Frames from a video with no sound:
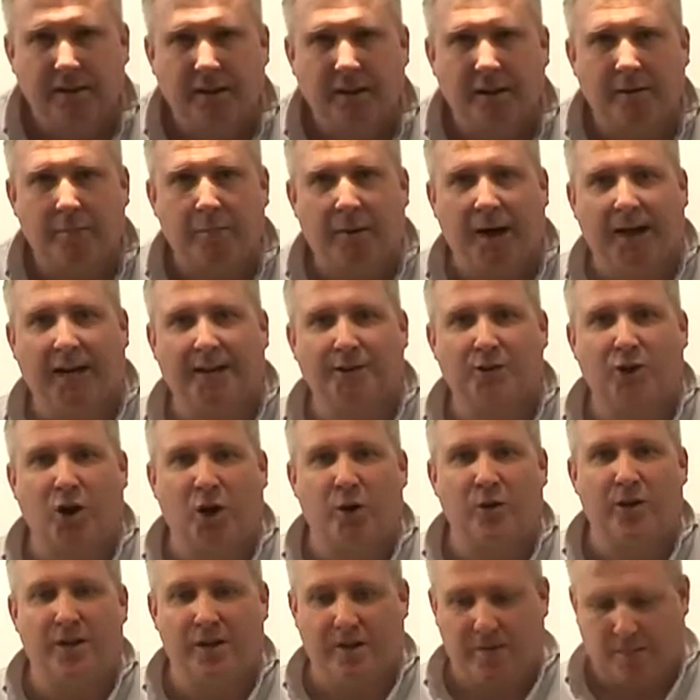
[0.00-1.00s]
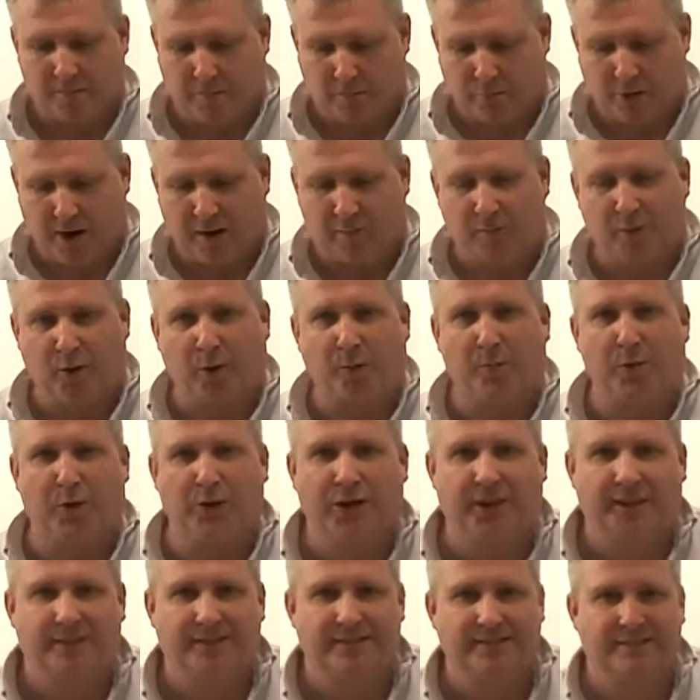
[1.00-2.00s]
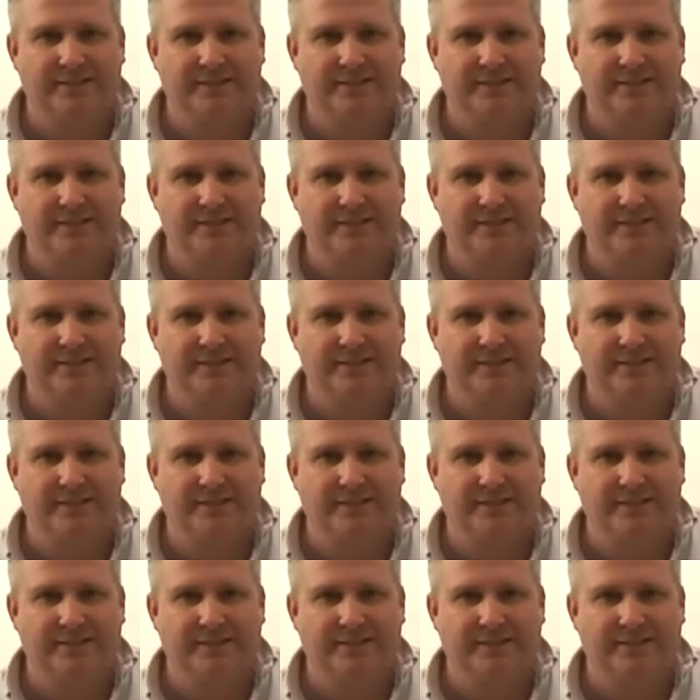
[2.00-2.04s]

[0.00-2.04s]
and panettone bread and butter pudding.